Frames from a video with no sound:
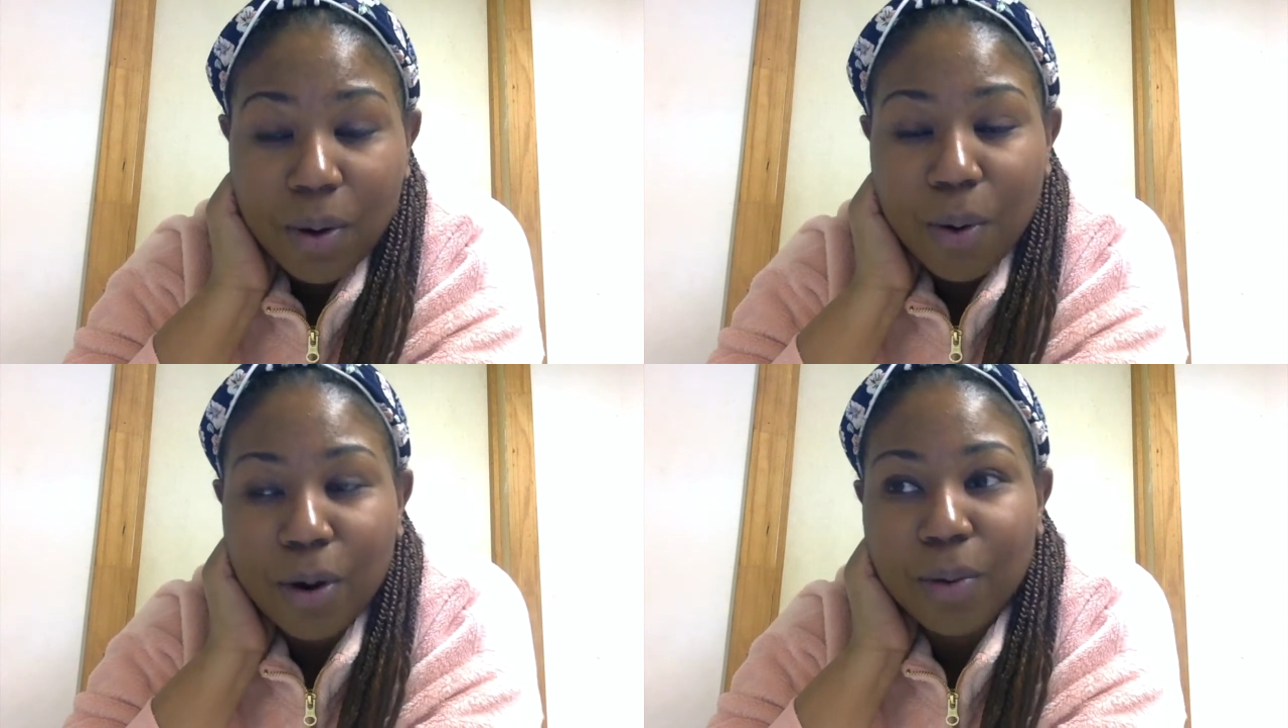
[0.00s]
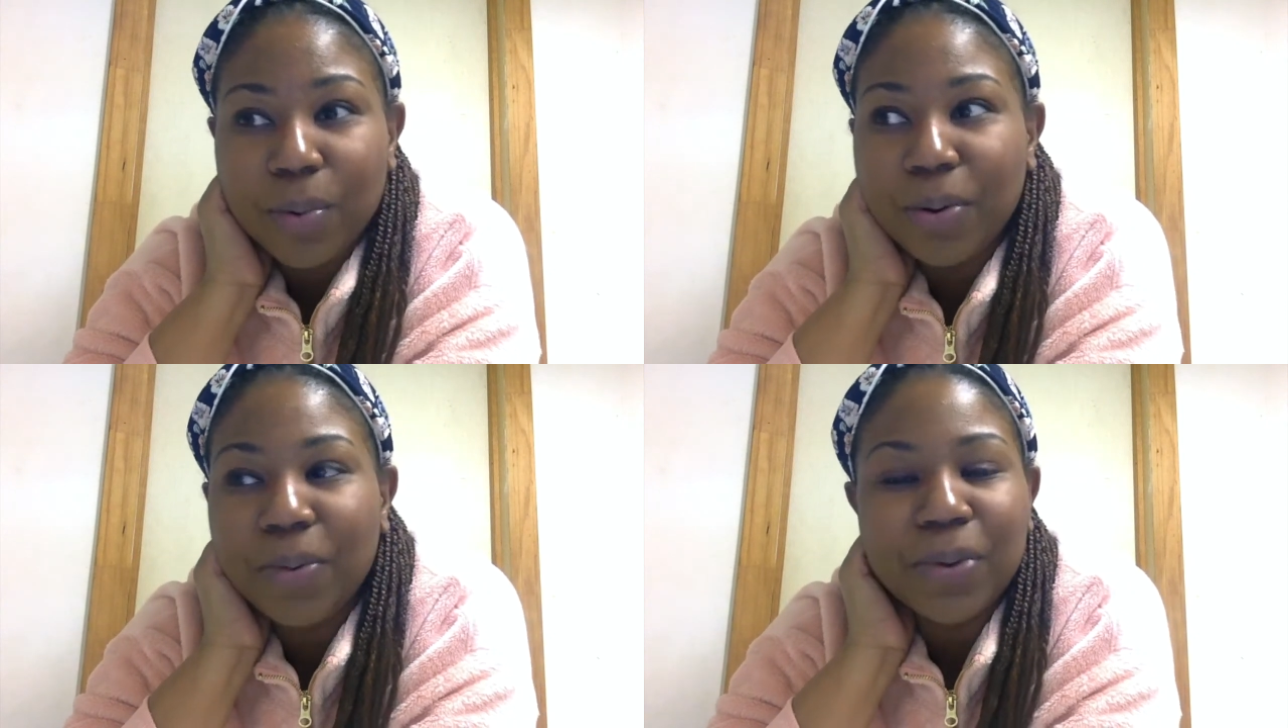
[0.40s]
or
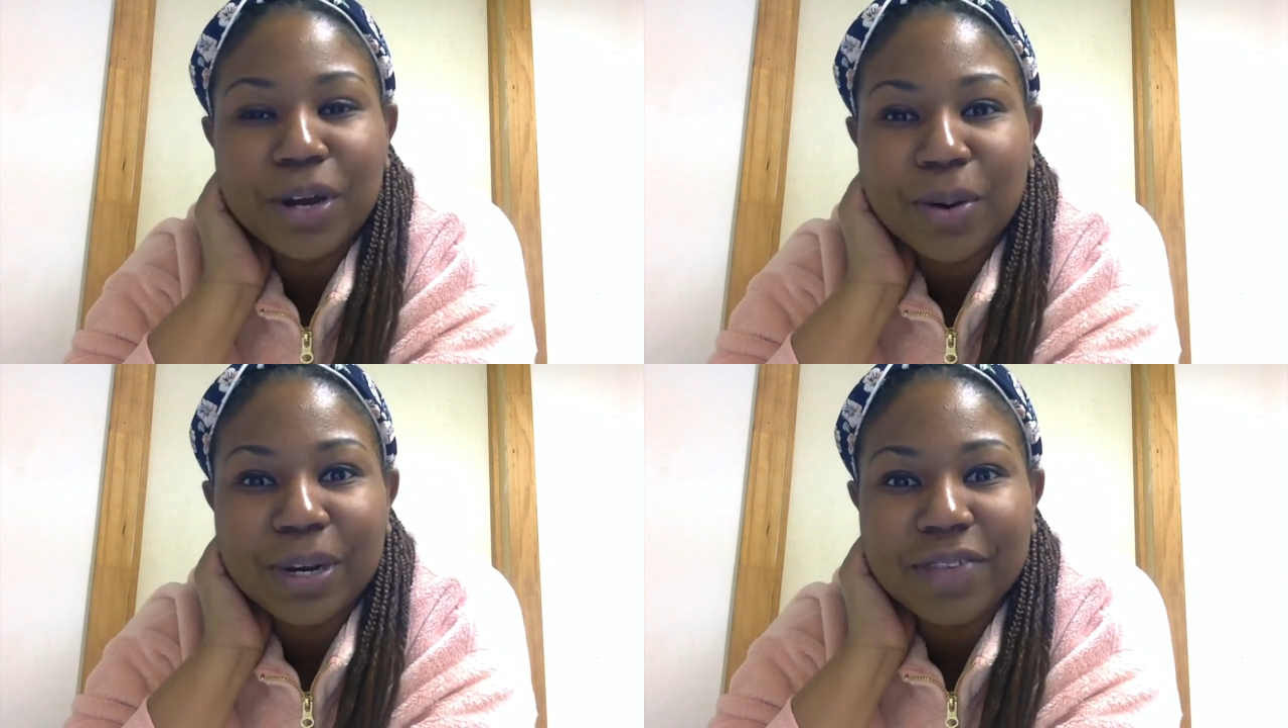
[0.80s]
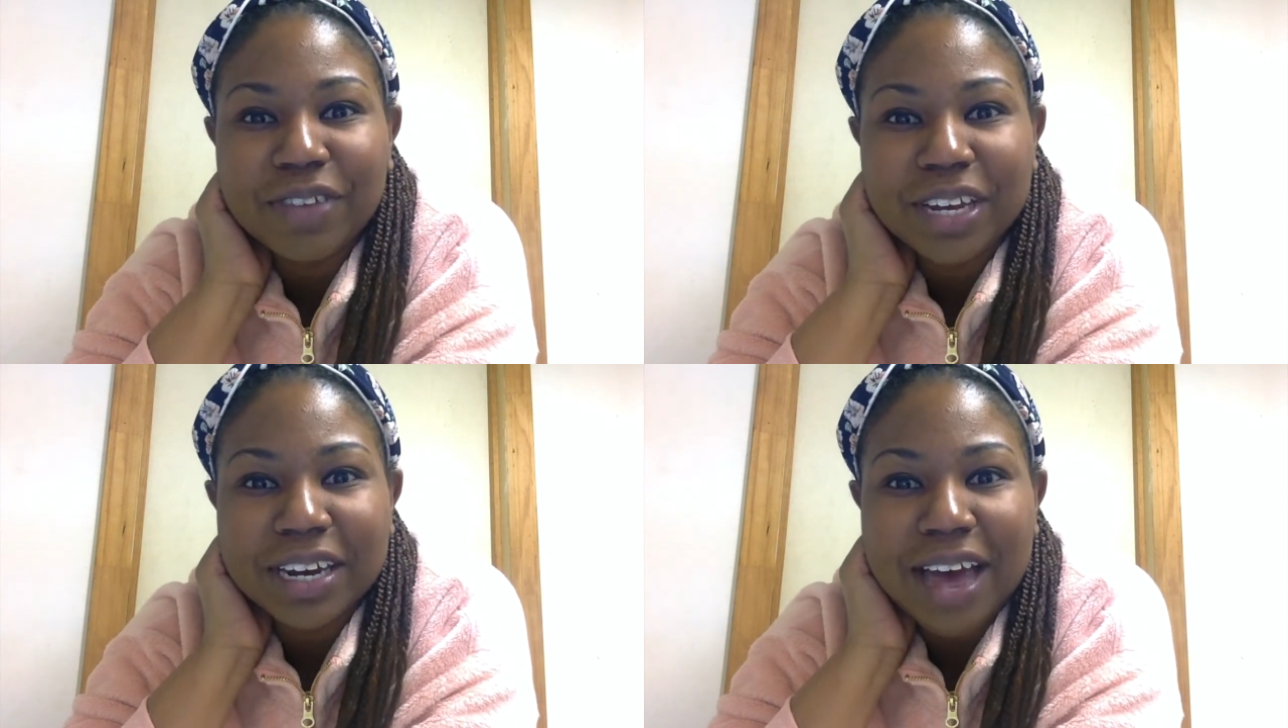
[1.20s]
we don't
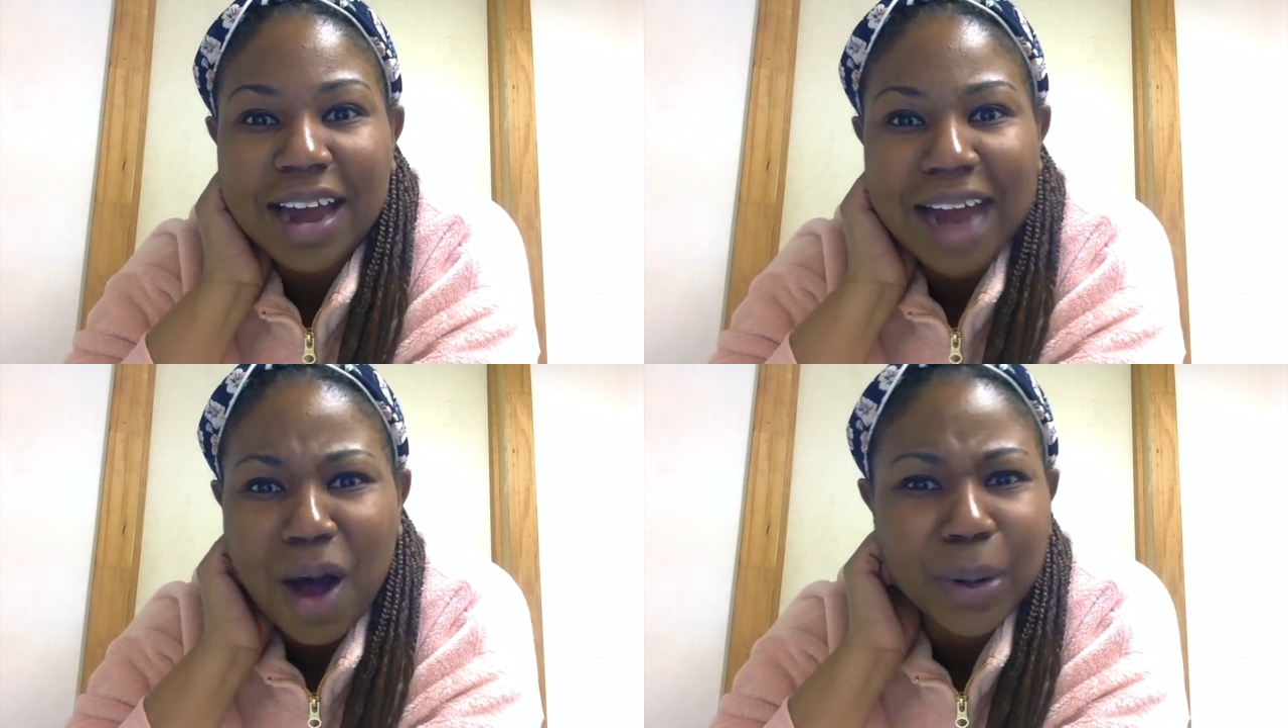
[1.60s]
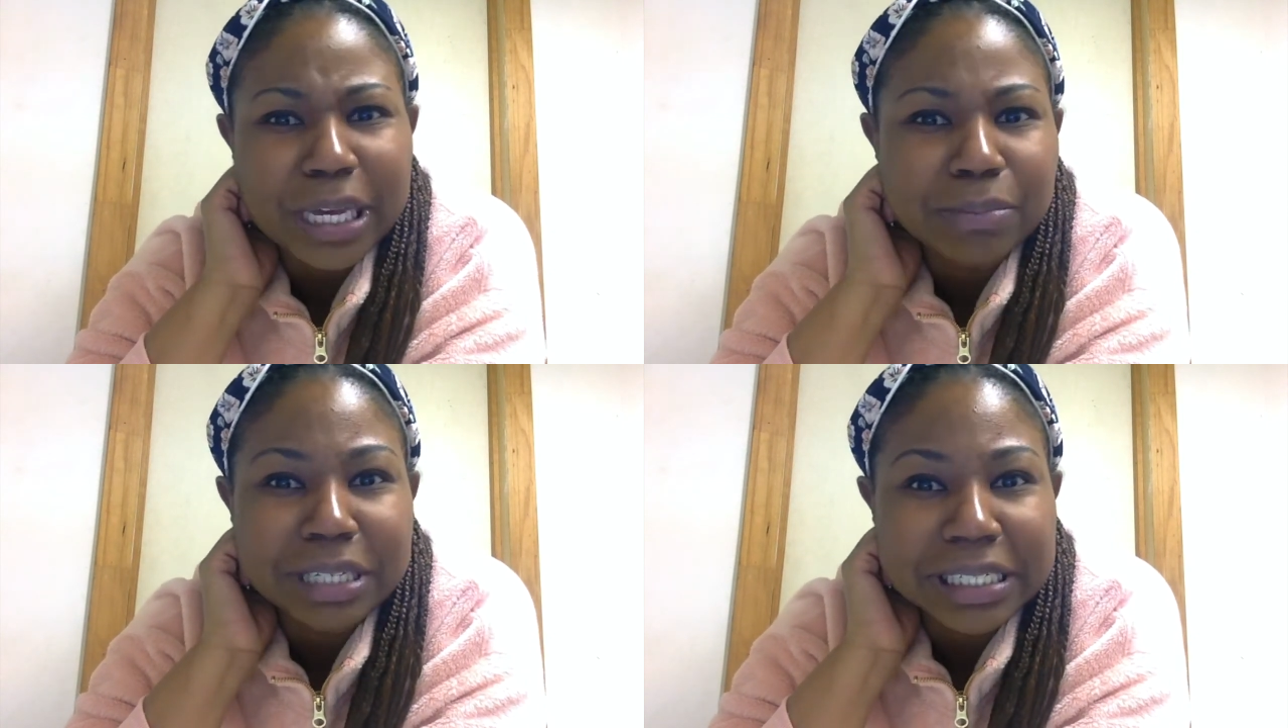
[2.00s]
even allow
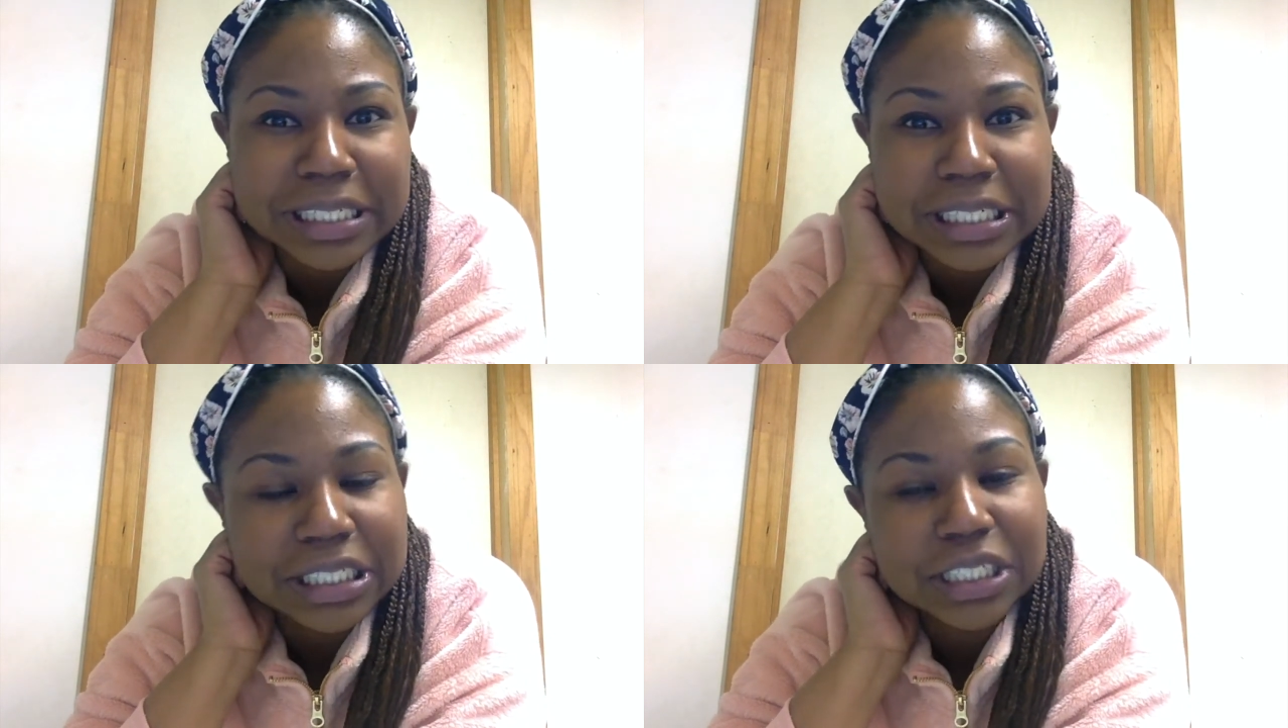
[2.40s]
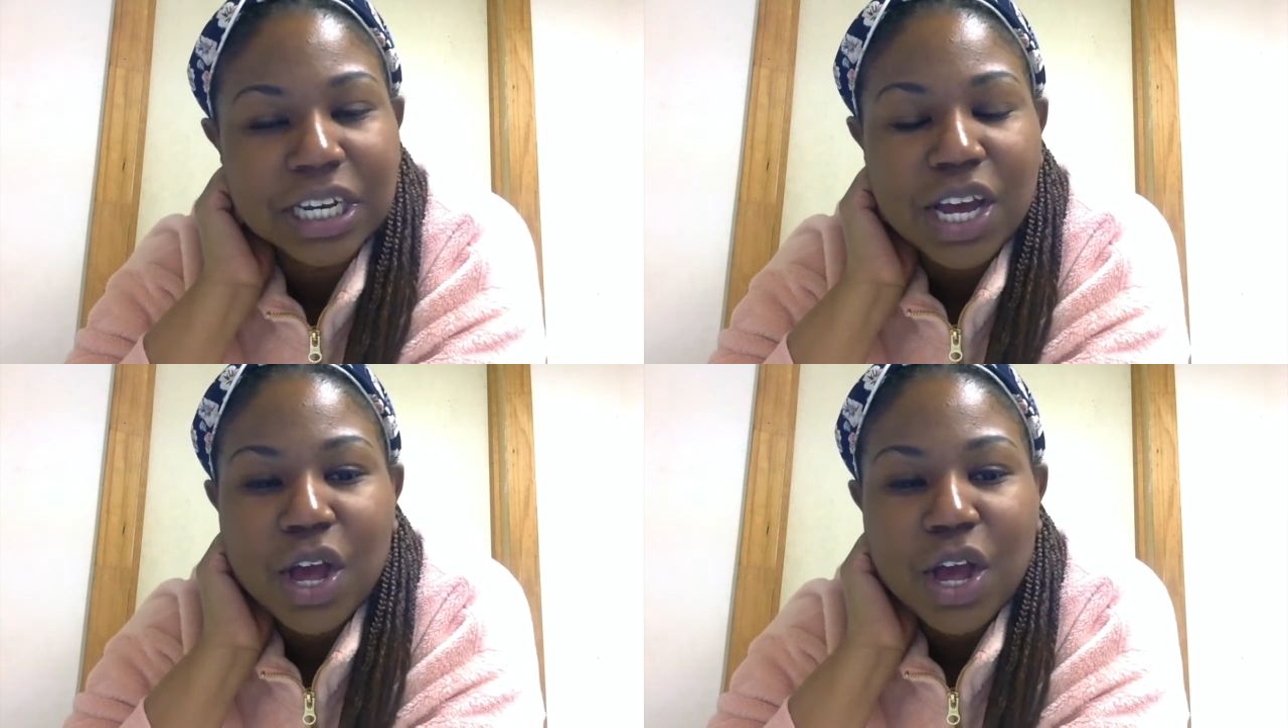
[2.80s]
Him to teach.